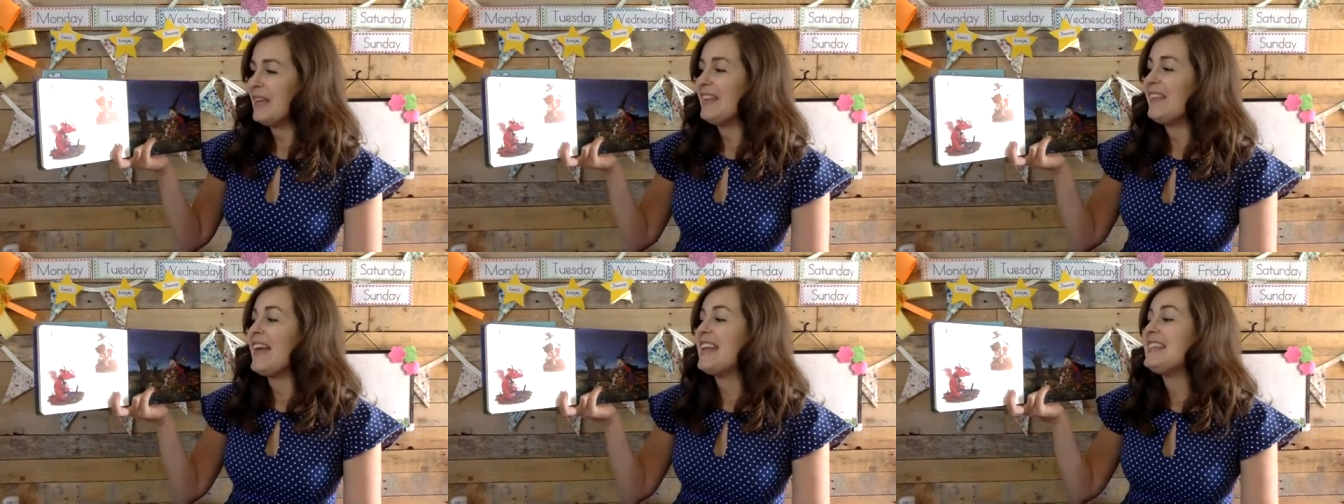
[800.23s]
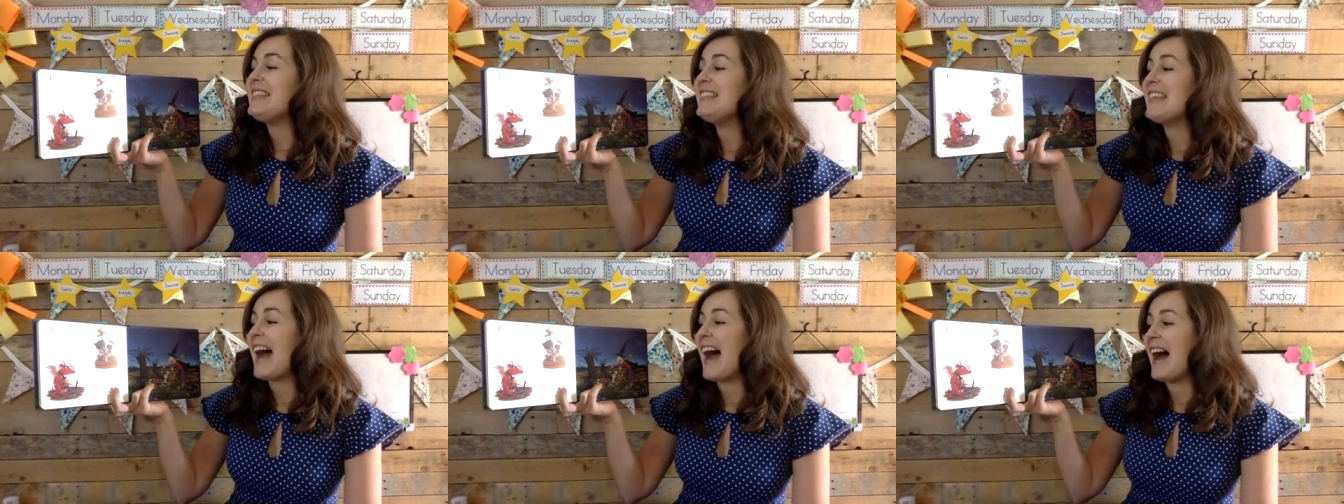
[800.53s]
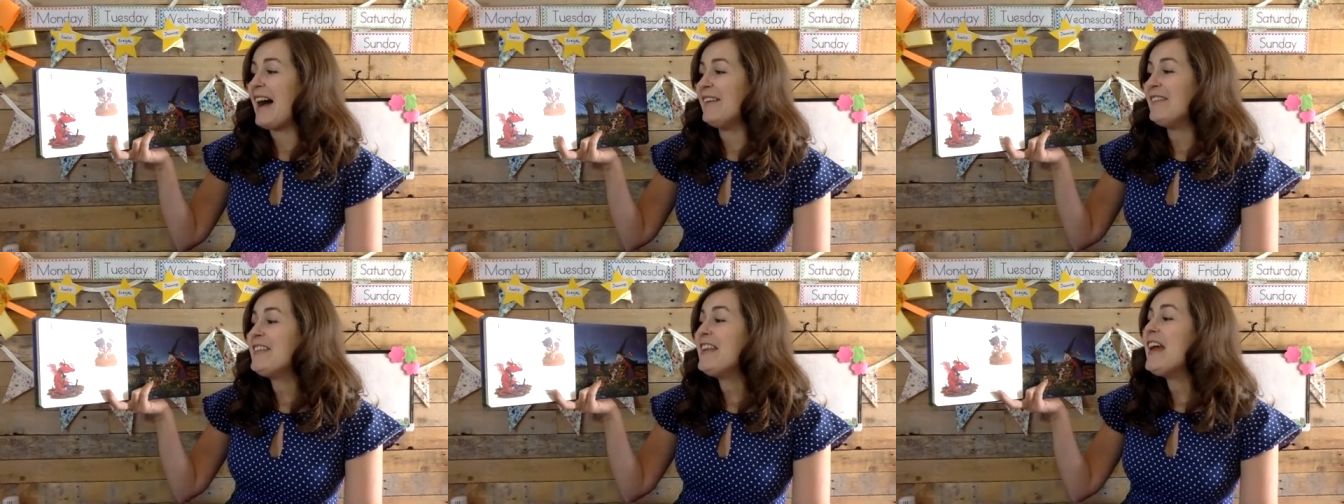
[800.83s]
Then
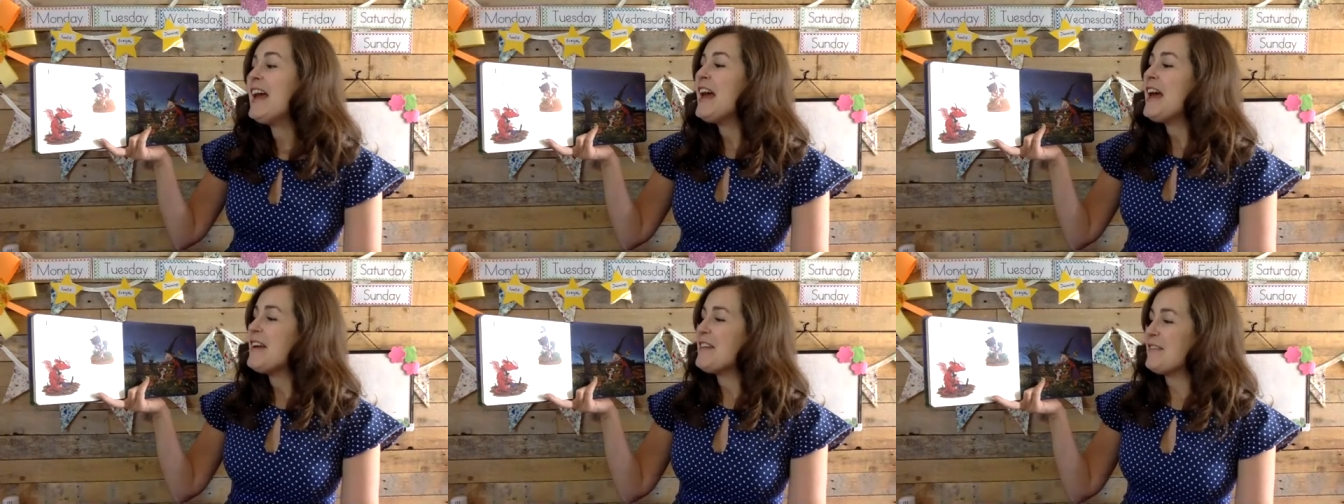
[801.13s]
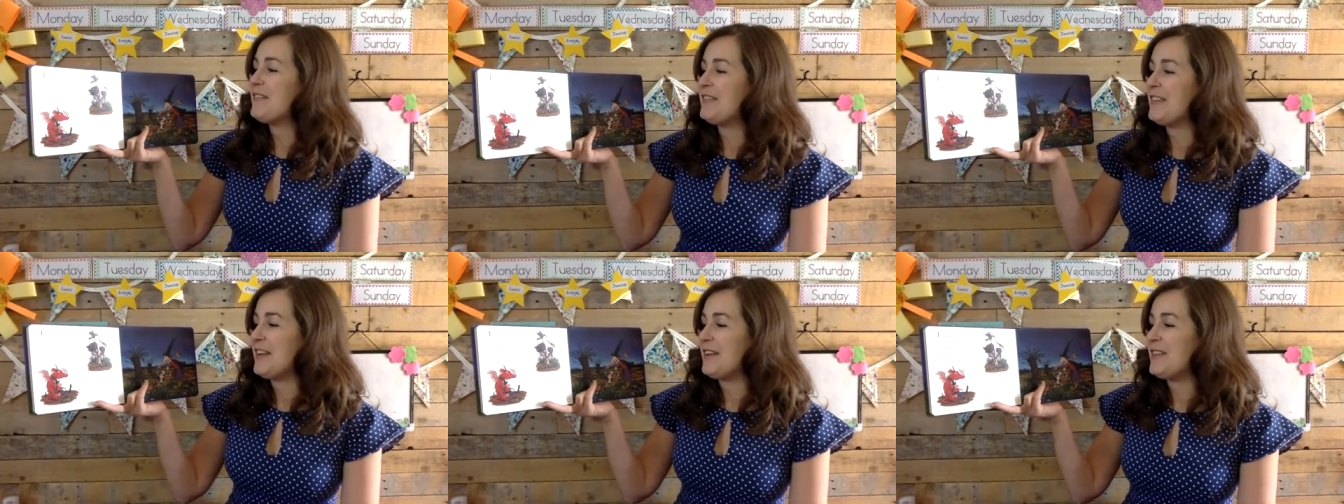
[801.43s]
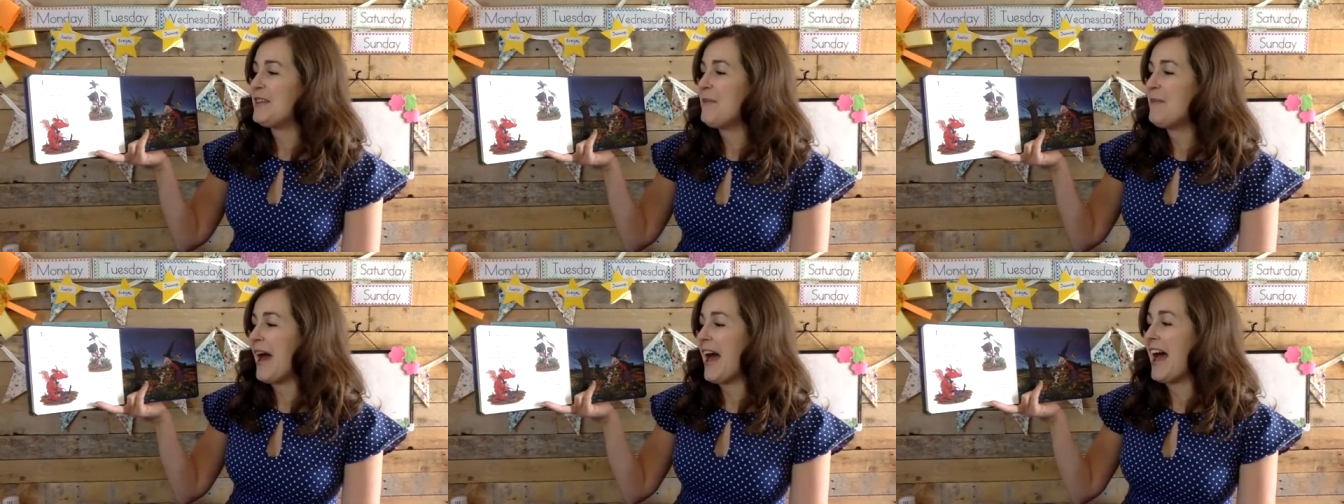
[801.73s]
down flew
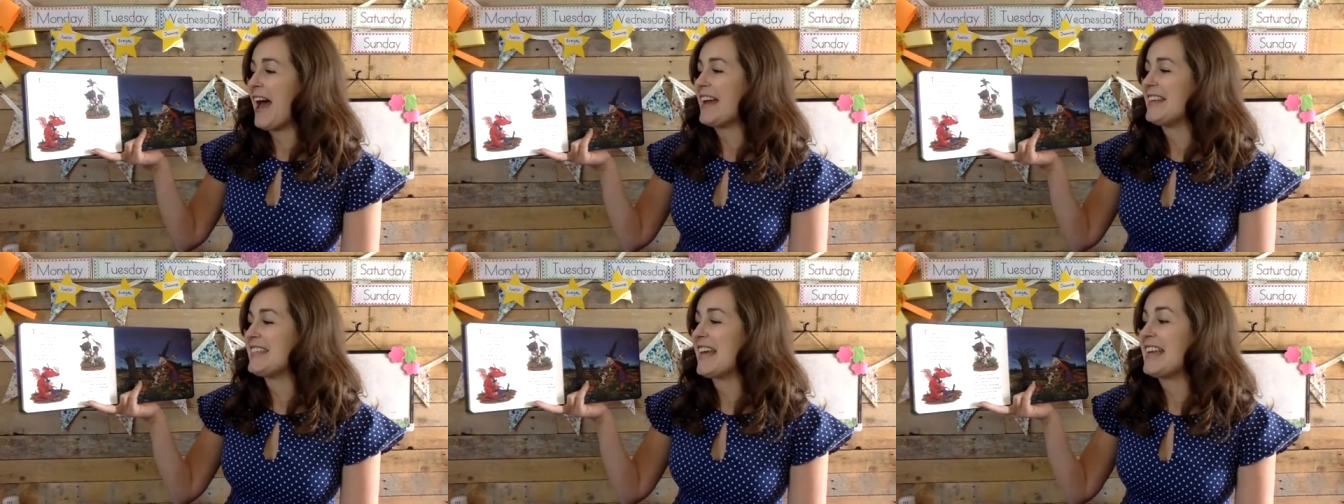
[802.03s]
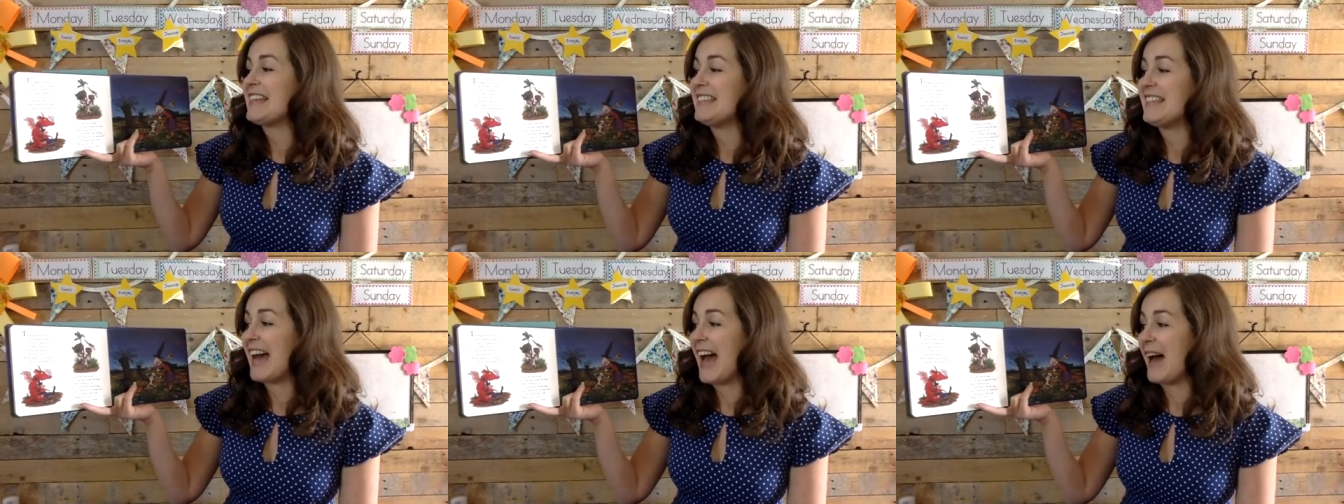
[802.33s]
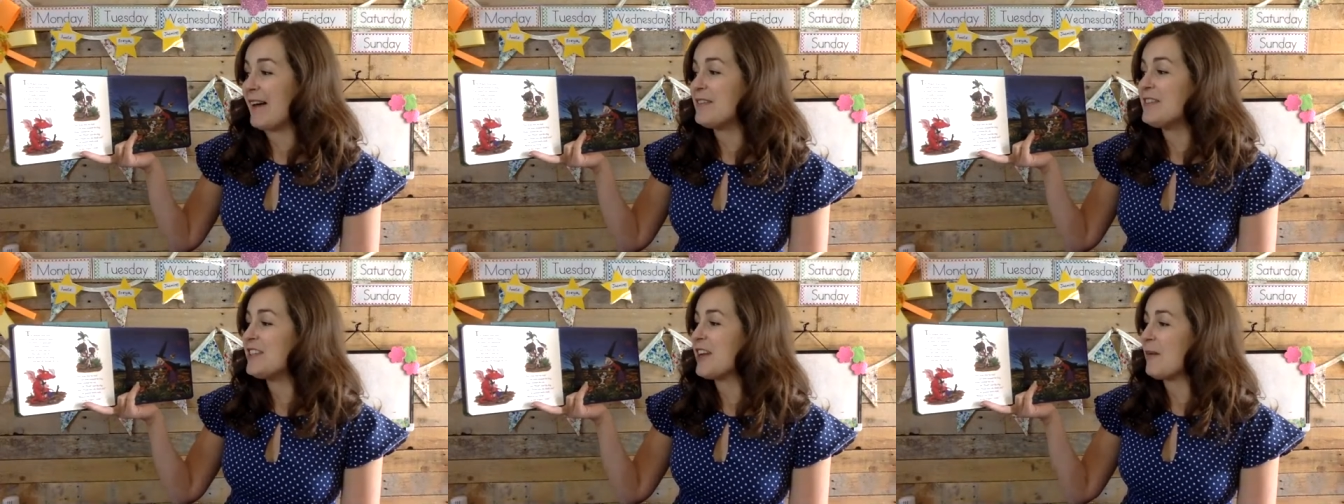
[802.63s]
the bird and
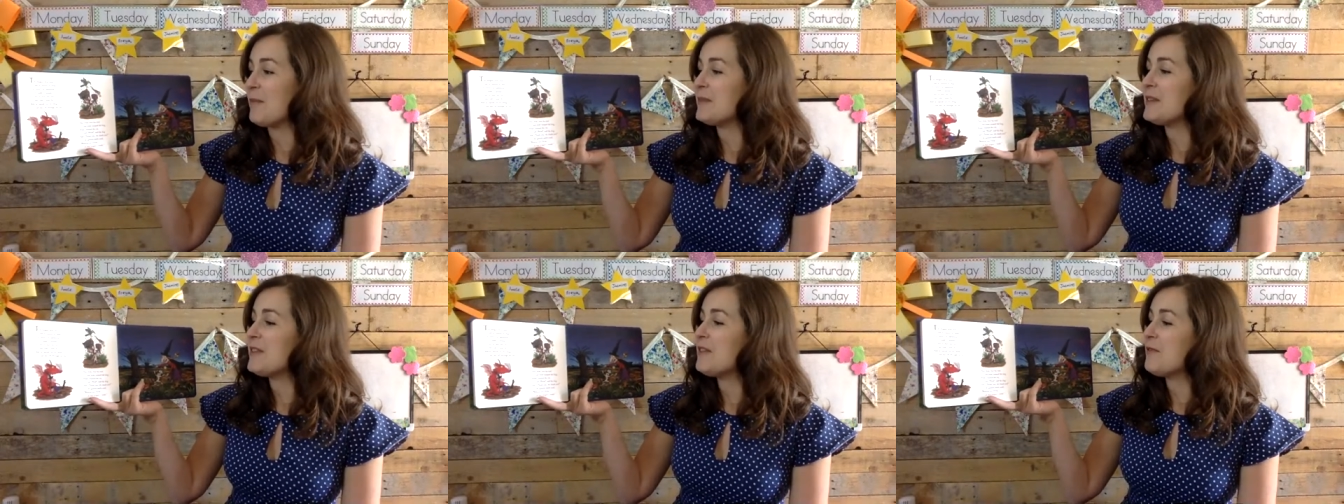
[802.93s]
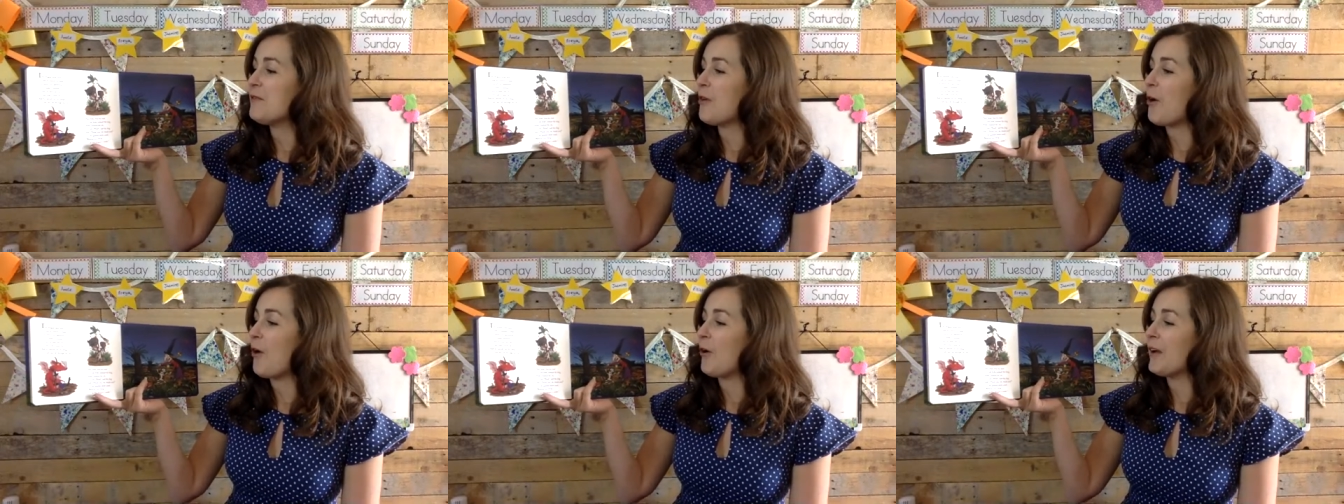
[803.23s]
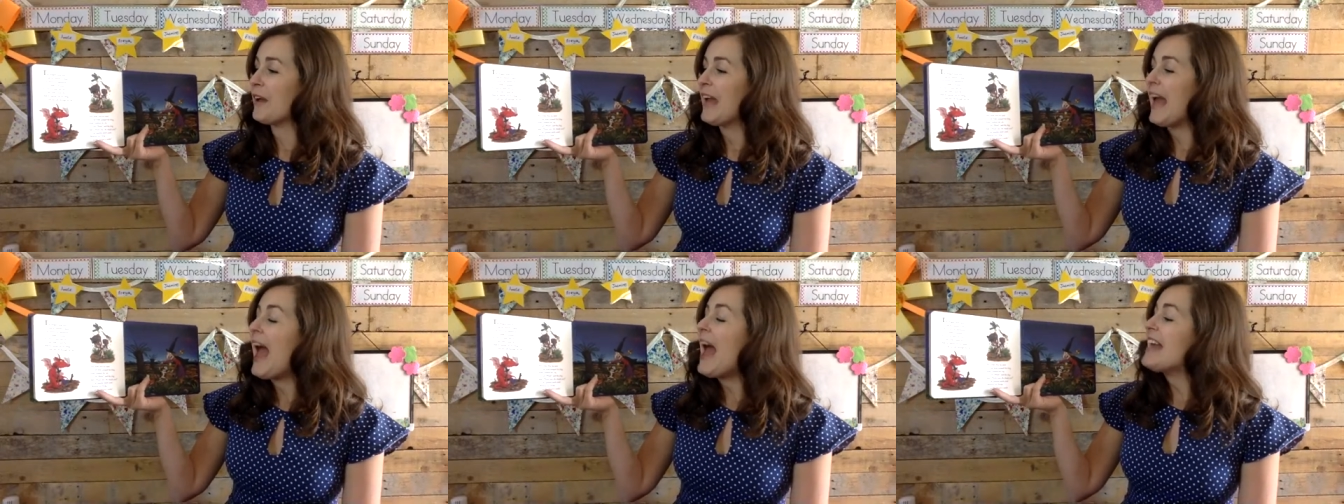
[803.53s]
down jumped the frog.